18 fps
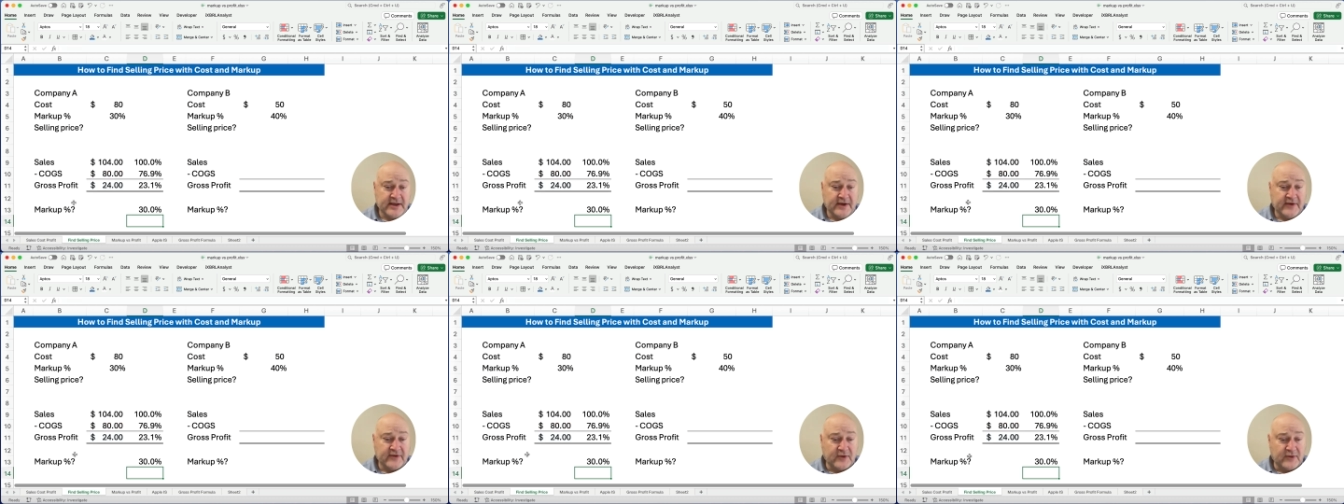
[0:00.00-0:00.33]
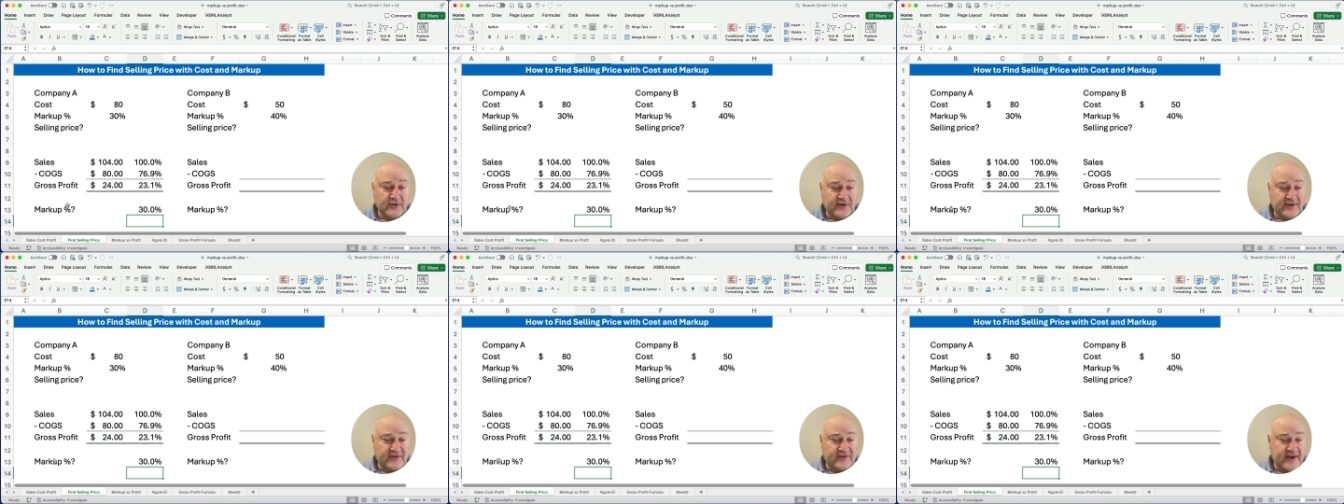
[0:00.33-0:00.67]
So
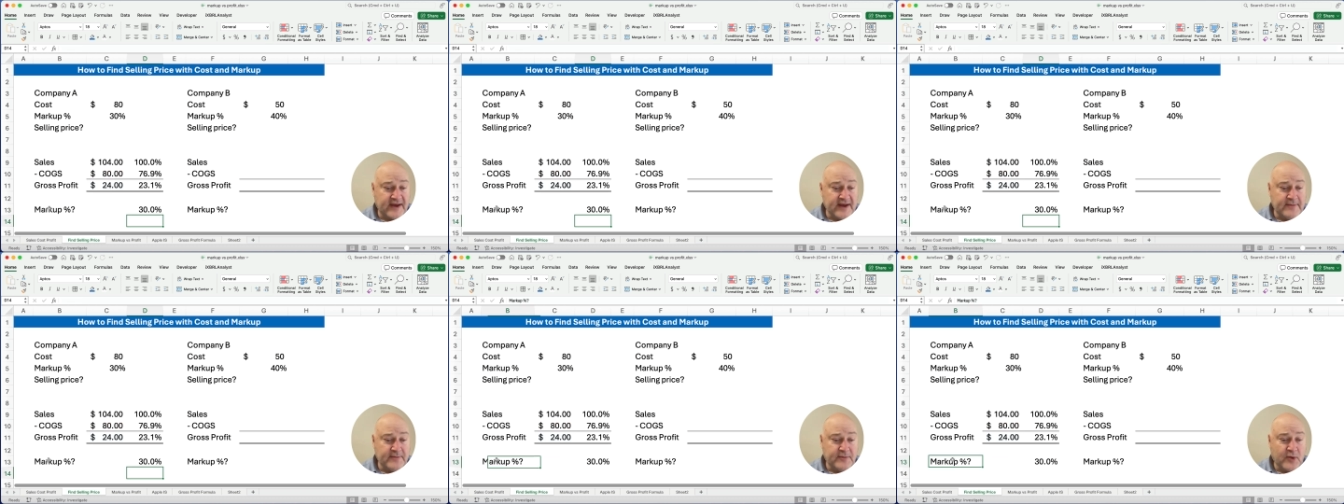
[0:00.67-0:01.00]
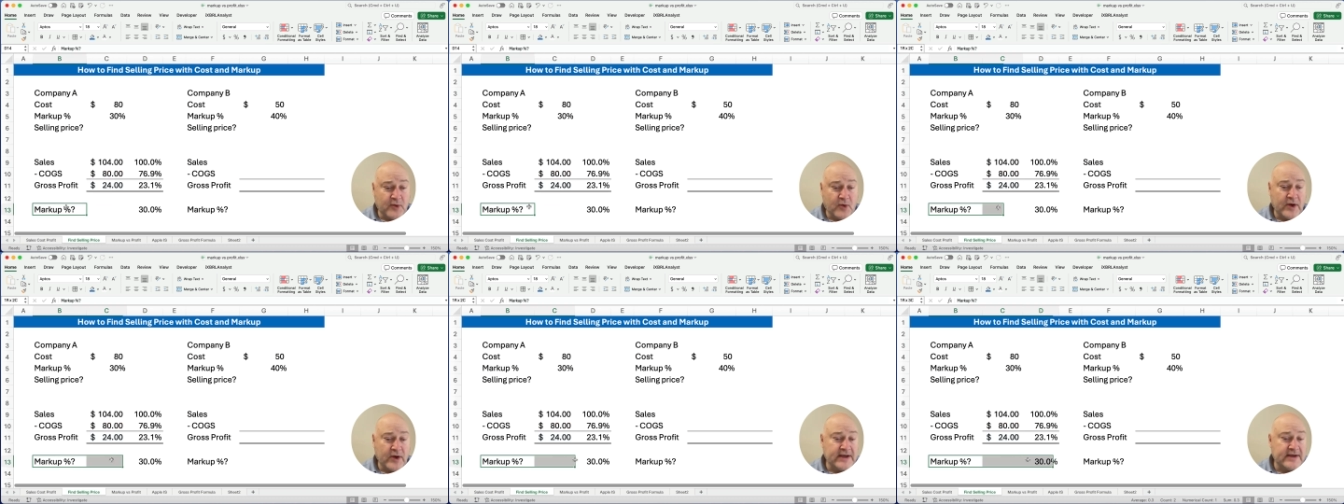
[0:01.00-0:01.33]
at the same
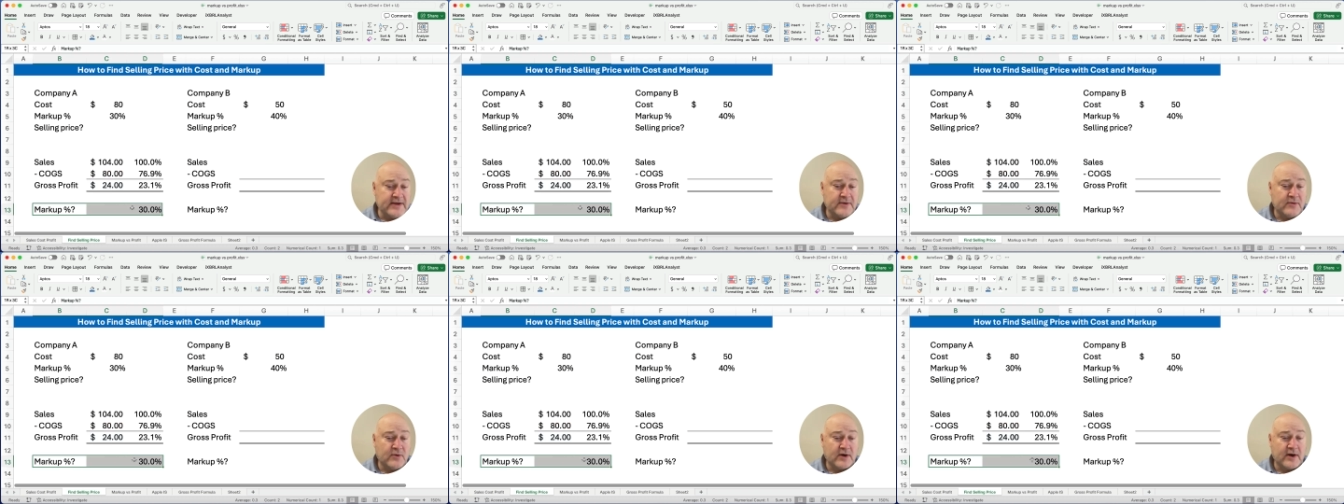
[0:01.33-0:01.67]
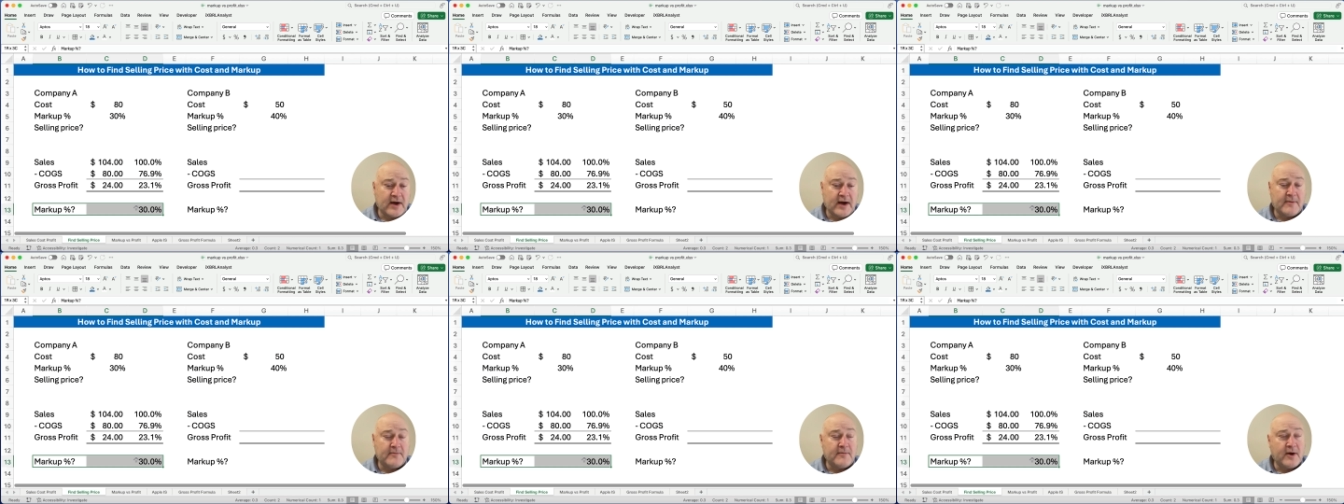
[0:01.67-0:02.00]
point where
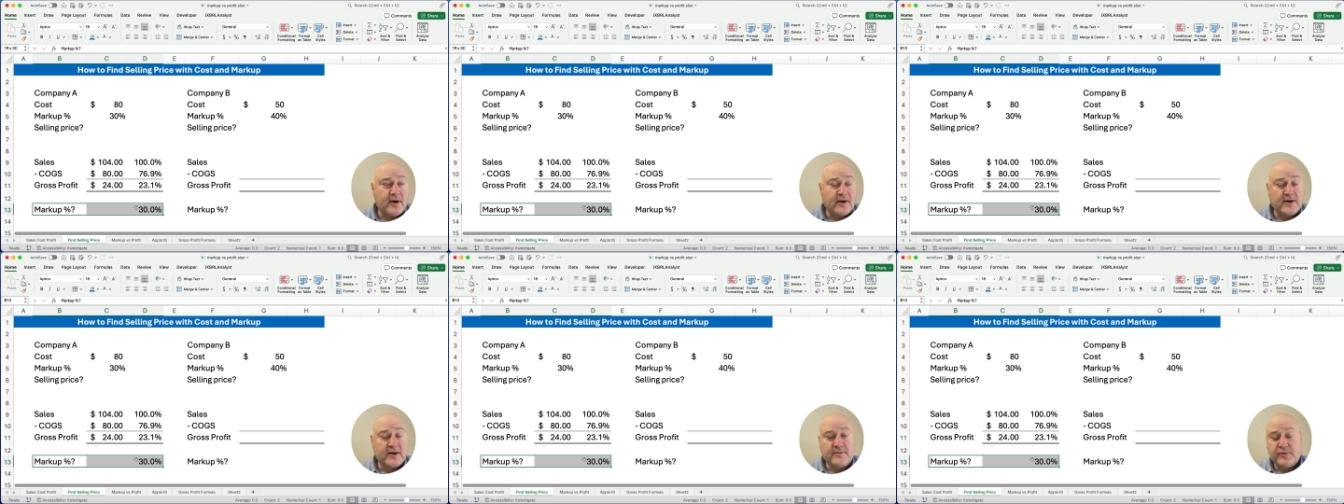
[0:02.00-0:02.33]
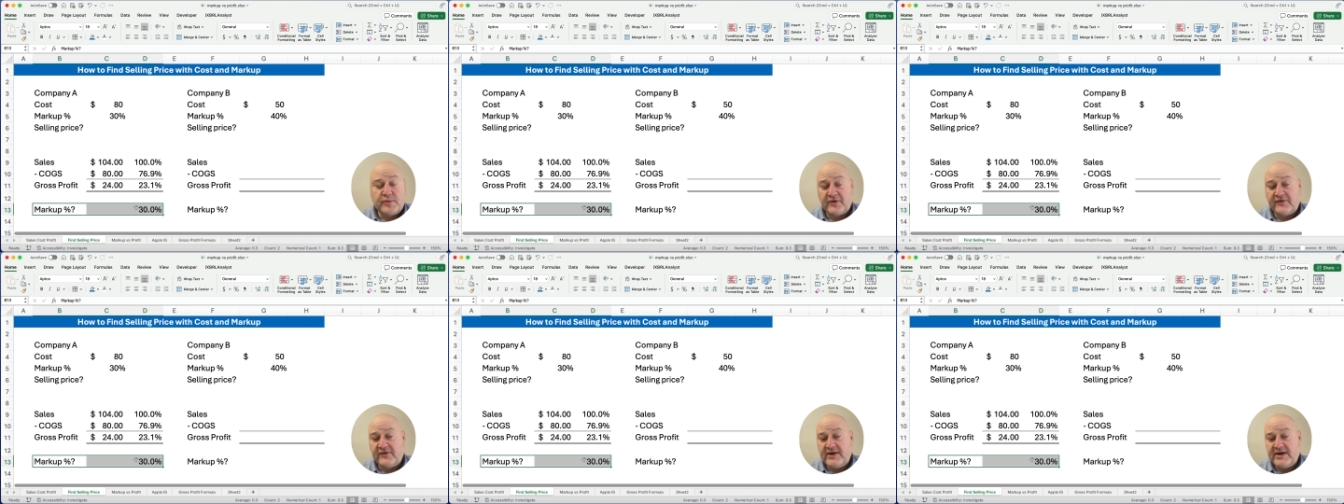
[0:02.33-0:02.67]
our markup
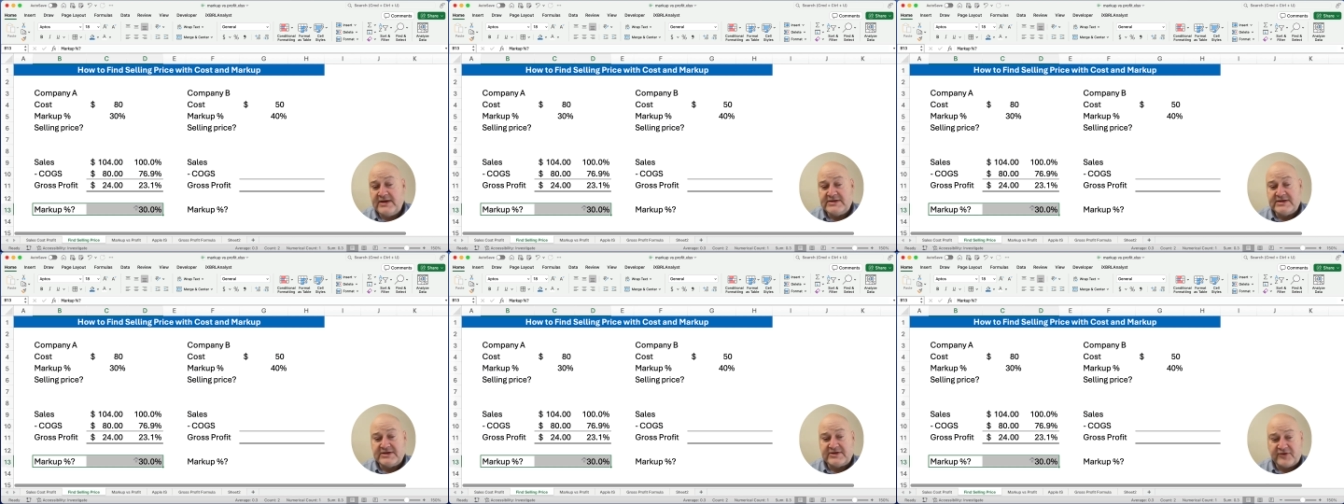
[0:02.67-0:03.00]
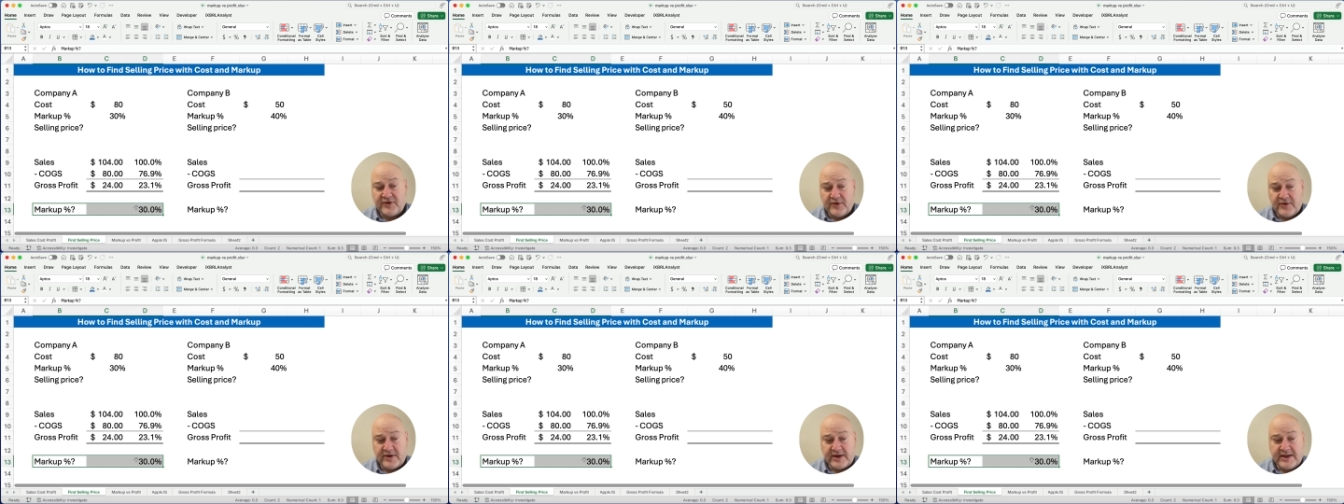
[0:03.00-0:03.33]
percentage is
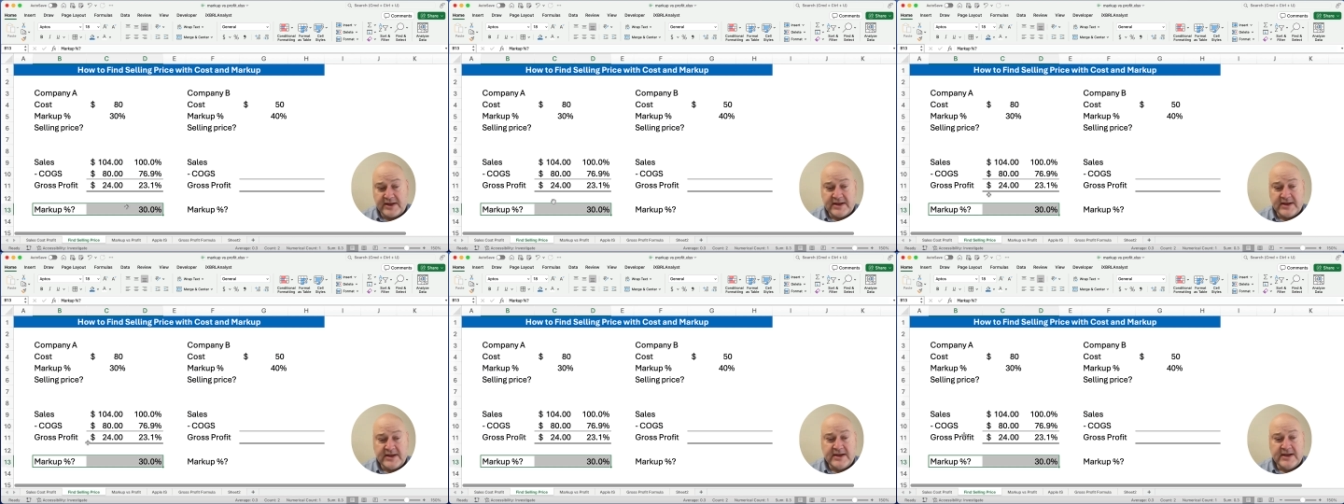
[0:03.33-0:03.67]
30,